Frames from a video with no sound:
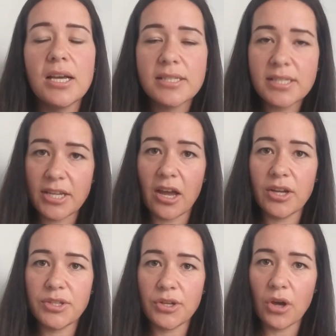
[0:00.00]

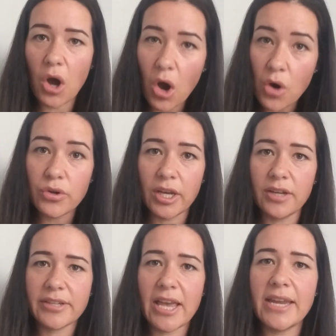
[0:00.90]
start to own
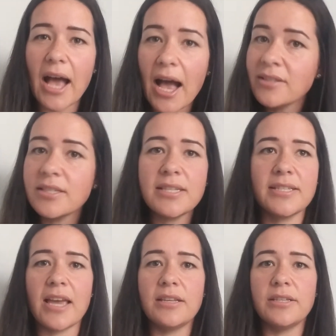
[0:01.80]
it and
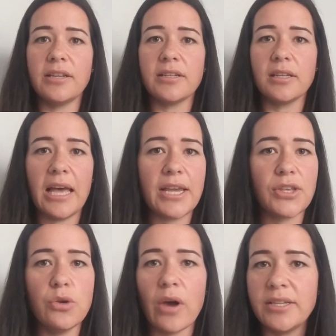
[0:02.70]
understand it
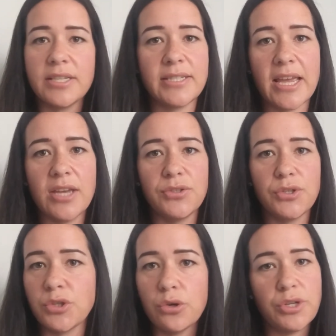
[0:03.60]
like you understand
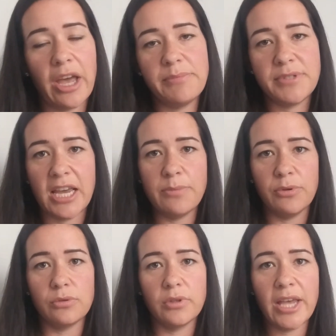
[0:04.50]
your 2 times
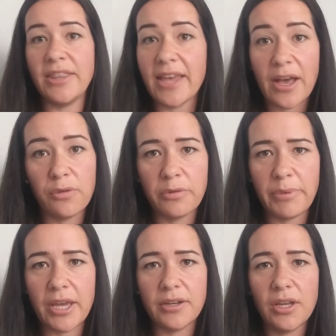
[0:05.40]
table and the
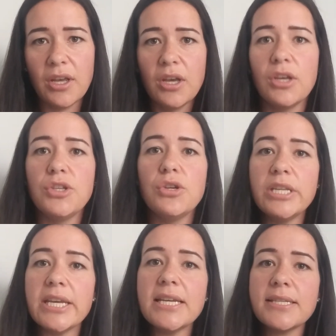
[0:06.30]
alphabet. You
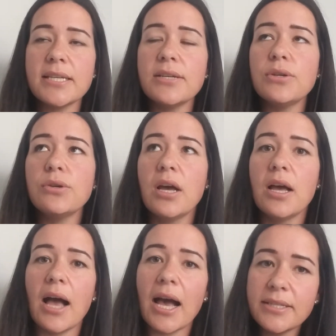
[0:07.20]
need to
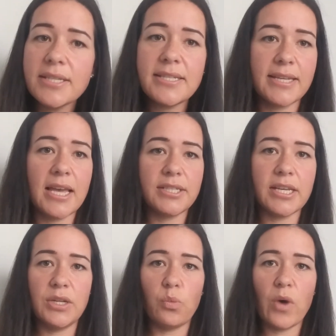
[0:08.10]
understand it
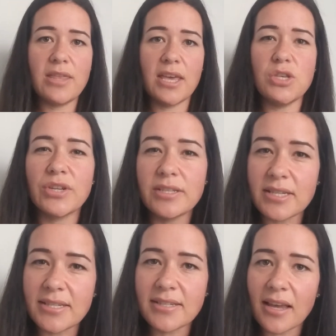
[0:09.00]
in a way that you can
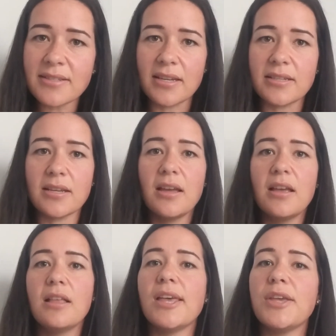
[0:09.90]
discuss it,
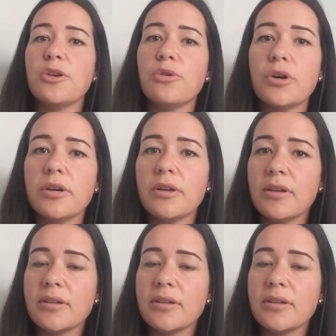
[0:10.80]
that your